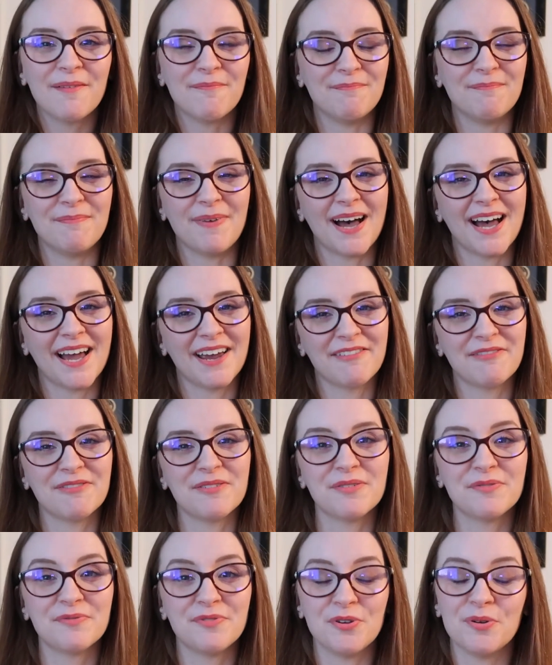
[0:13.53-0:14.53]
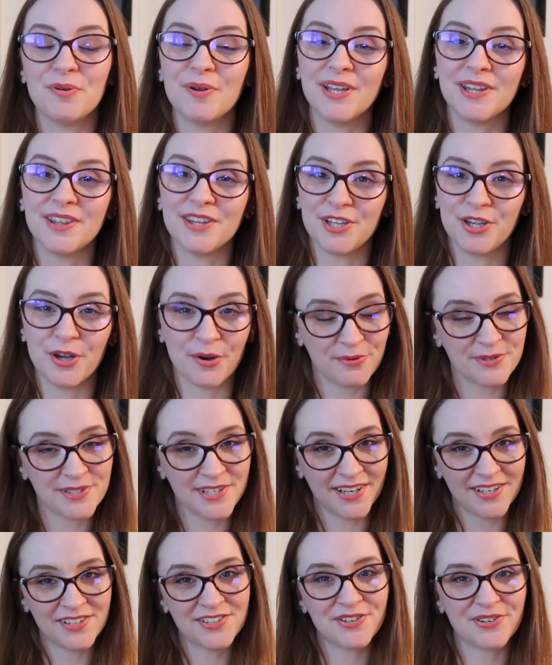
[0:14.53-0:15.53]
by reviewing the Ghost
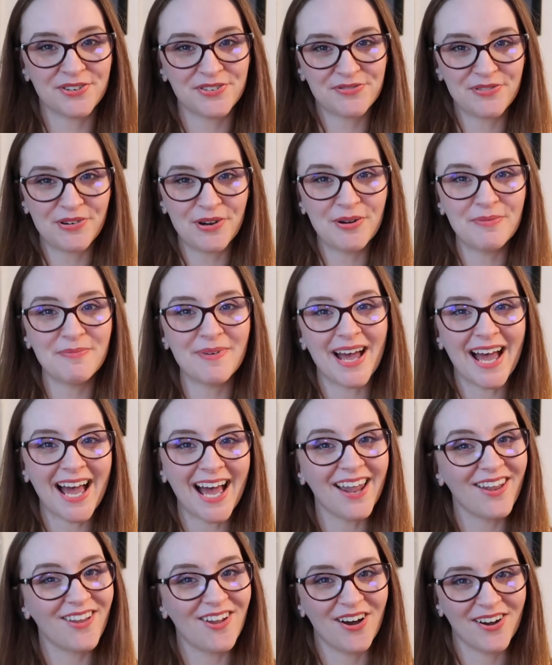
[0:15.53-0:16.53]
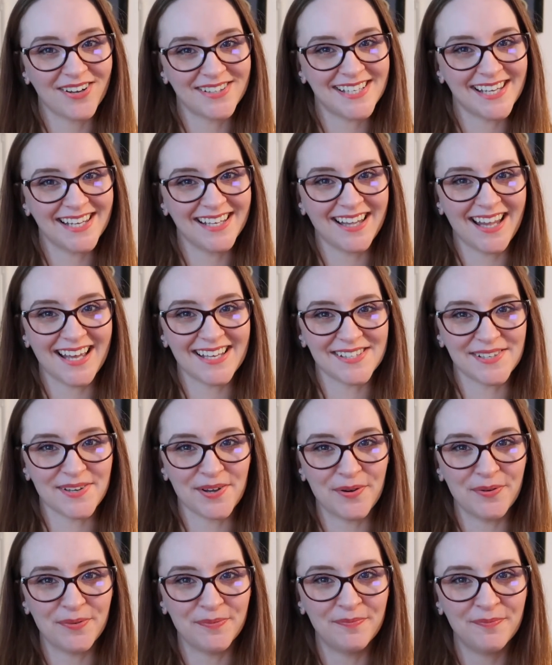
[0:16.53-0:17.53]
Hunters room at Locked in
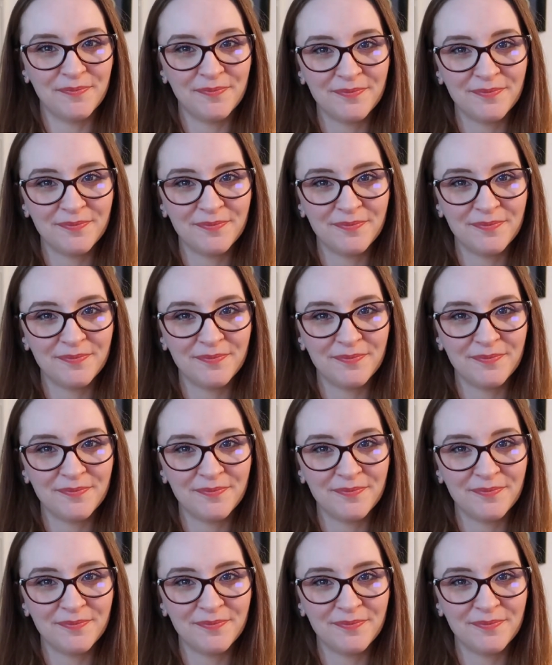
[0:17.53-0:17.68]
Glasgow.